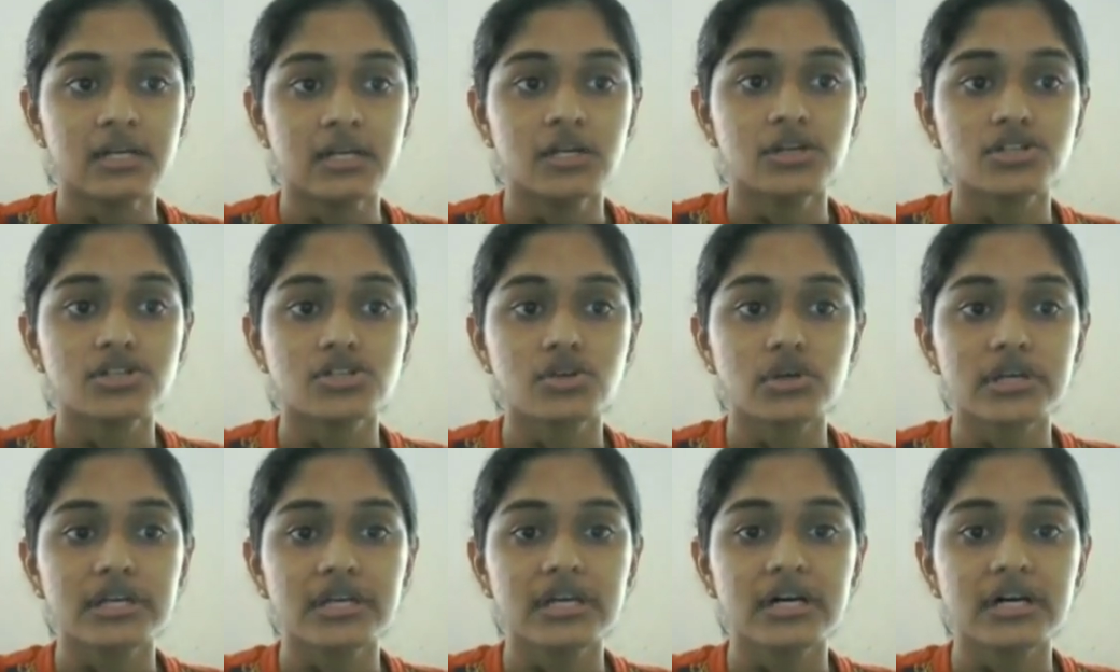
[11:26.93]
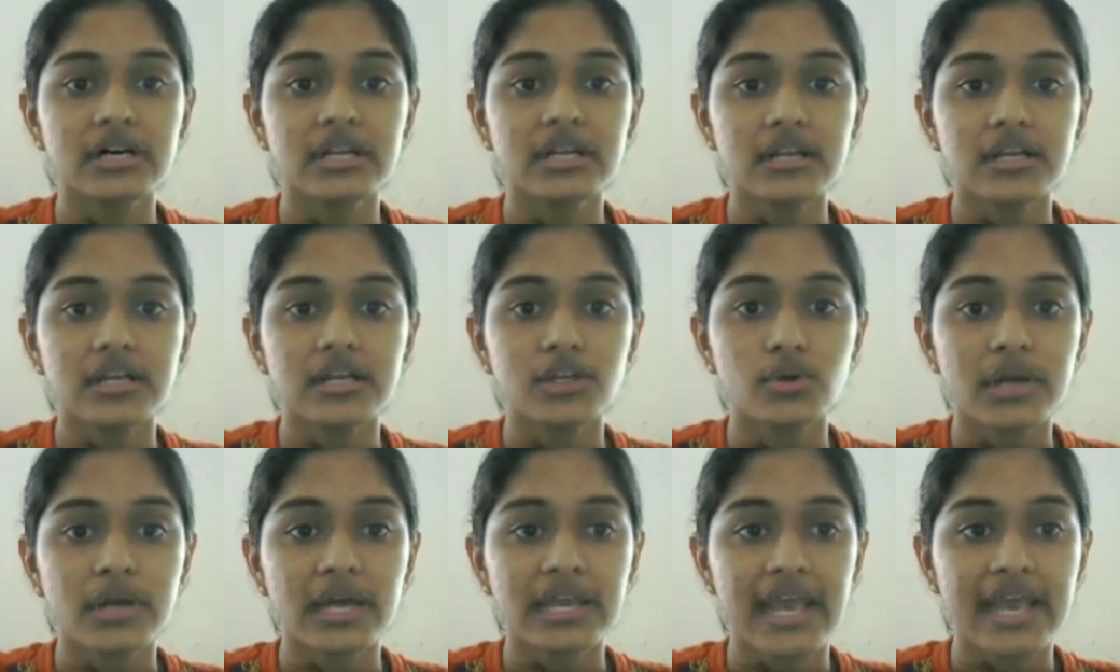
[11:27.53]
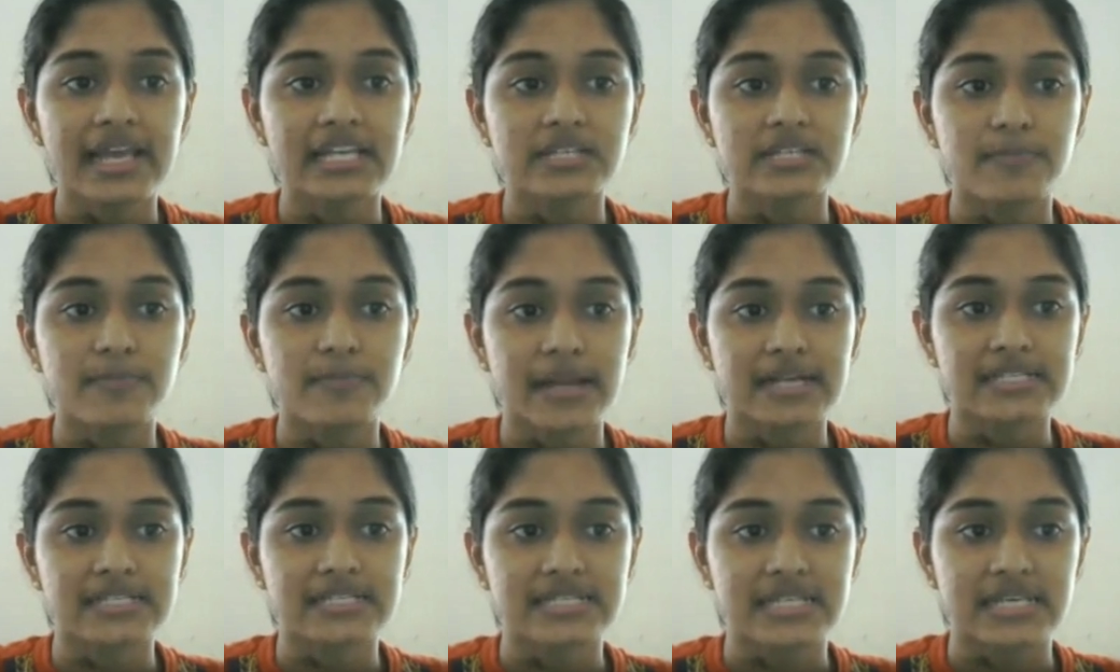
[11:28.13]
So here you can
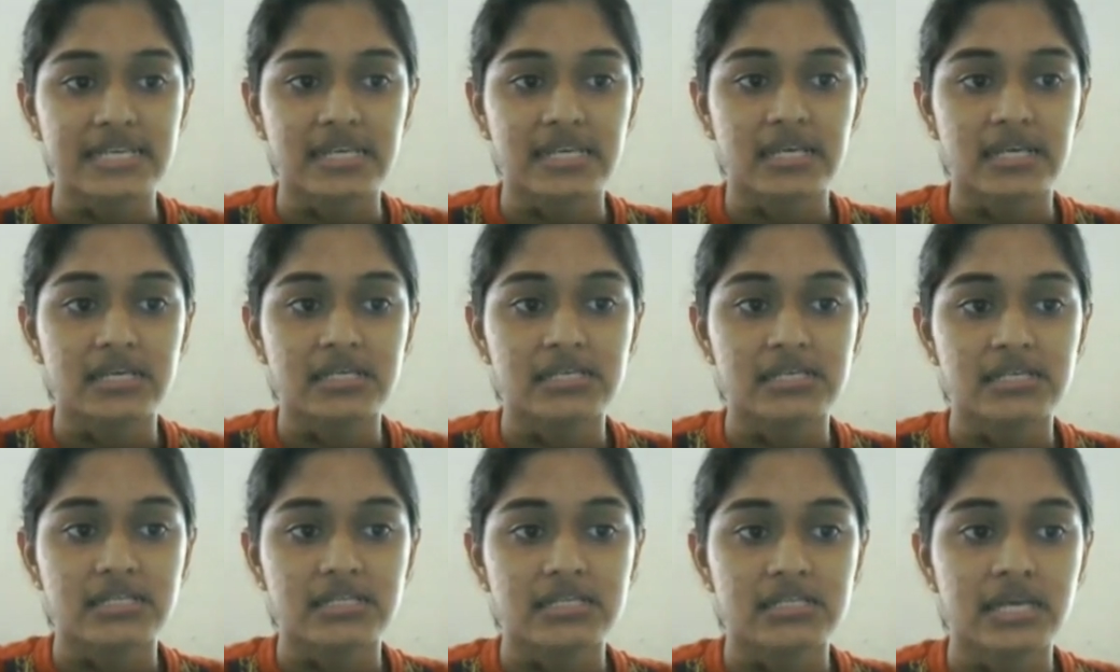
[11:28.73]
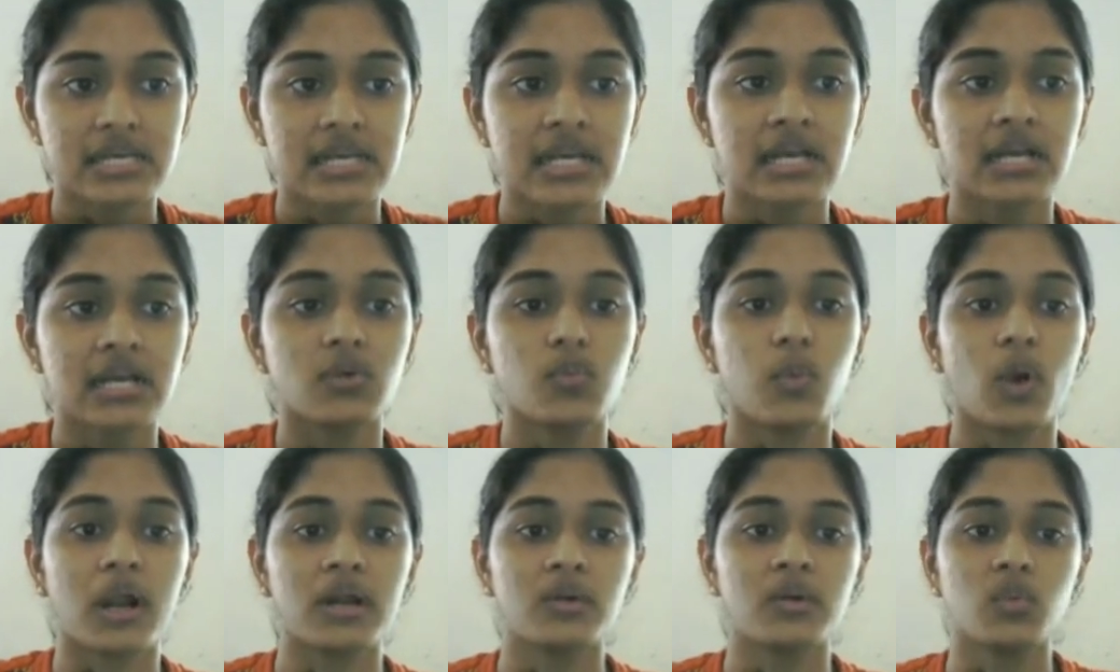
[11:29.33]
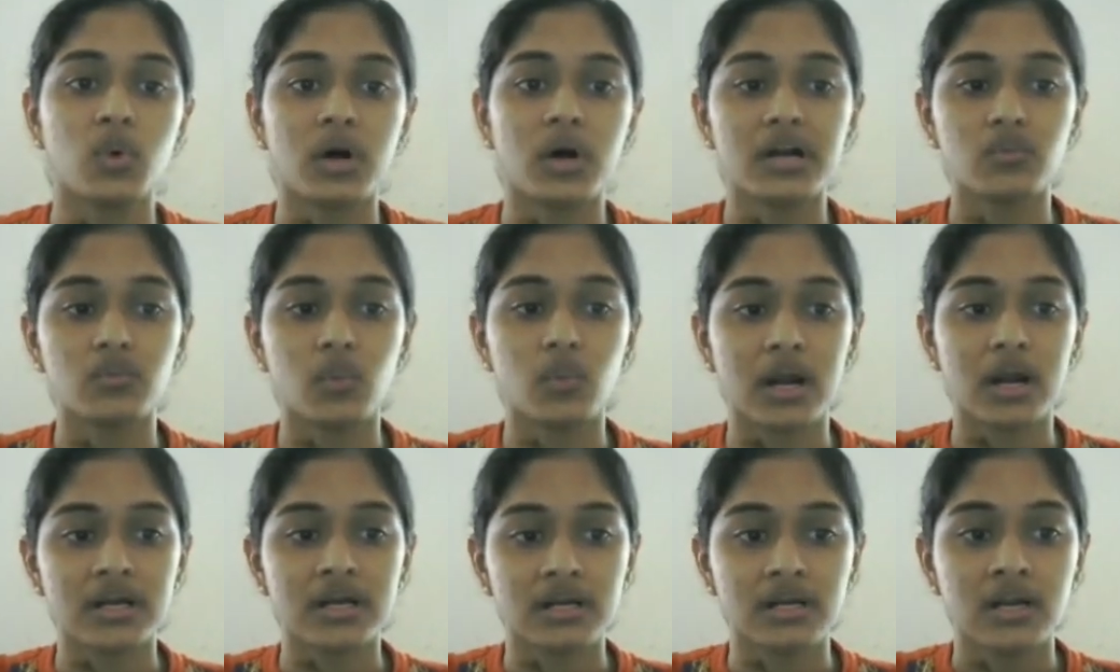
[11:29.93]
expect, see, single one
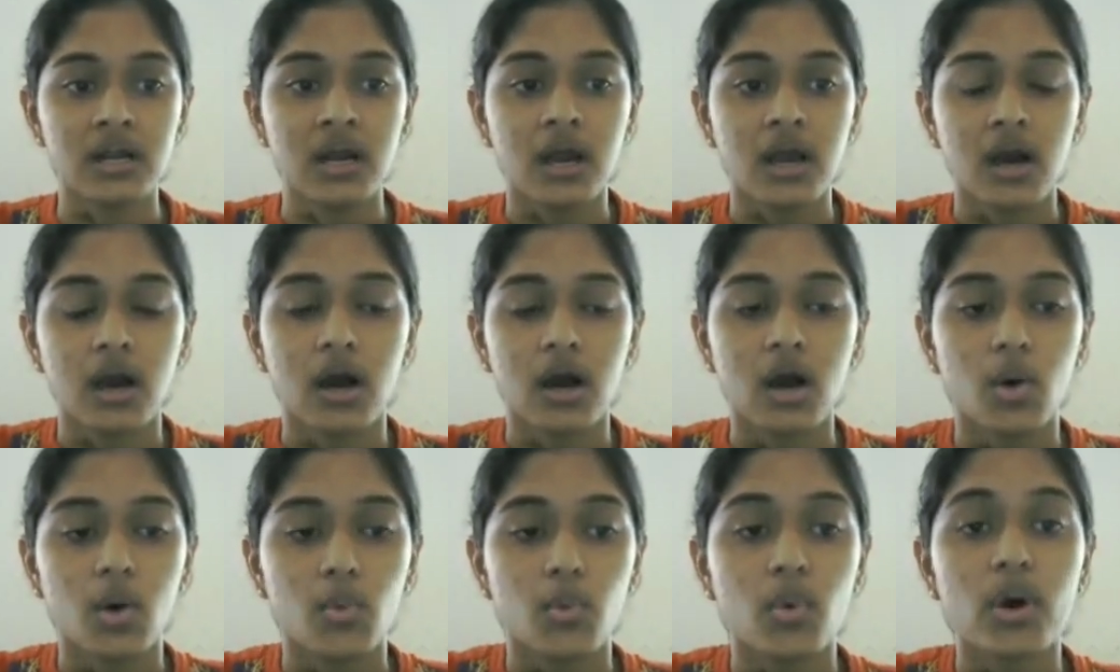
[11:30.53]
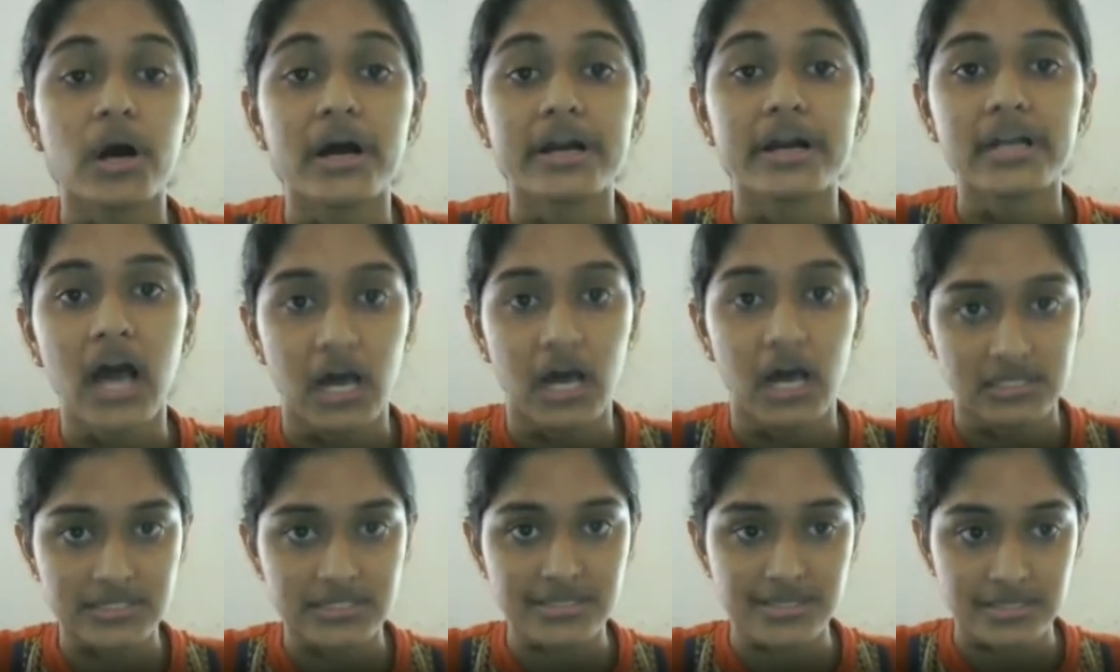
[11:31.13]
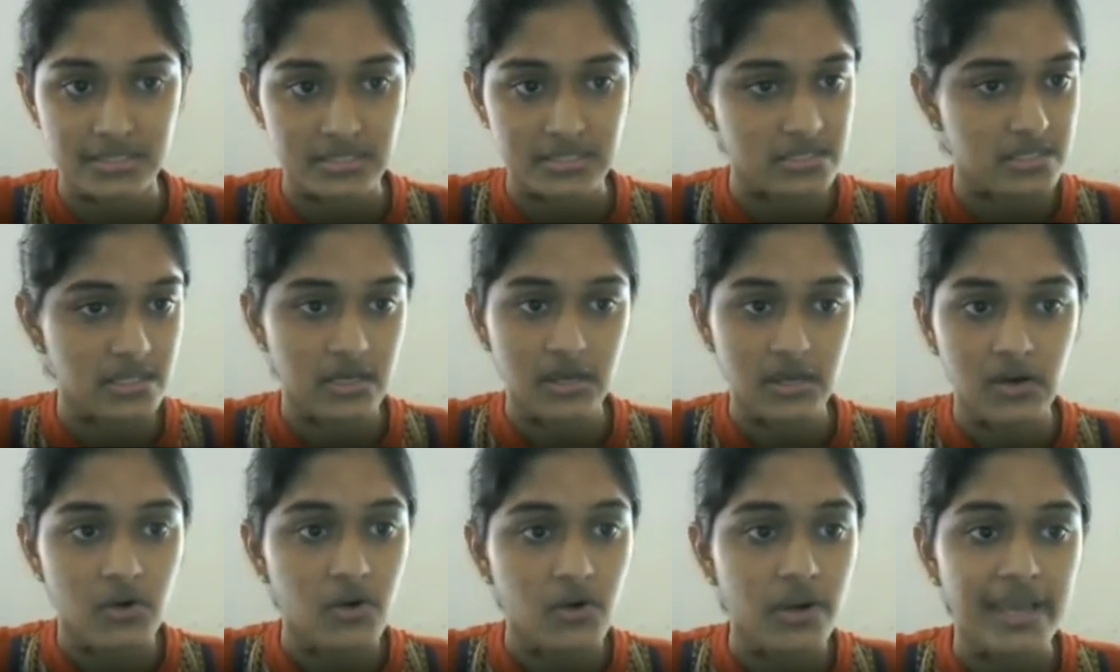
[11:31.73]
word answers,
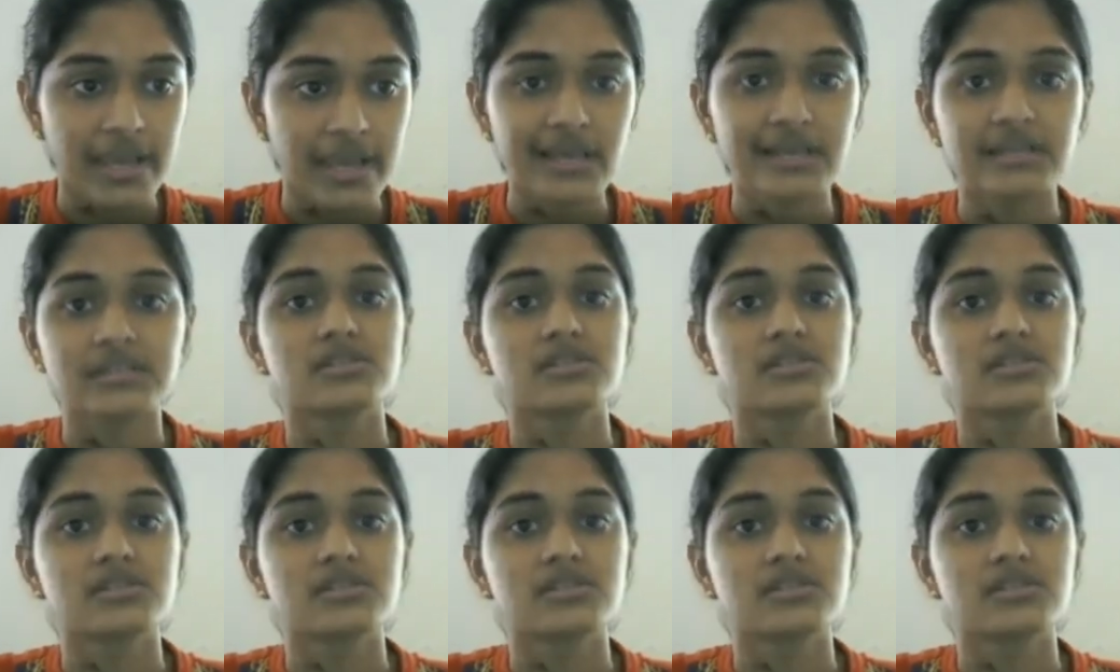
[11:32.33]
okay?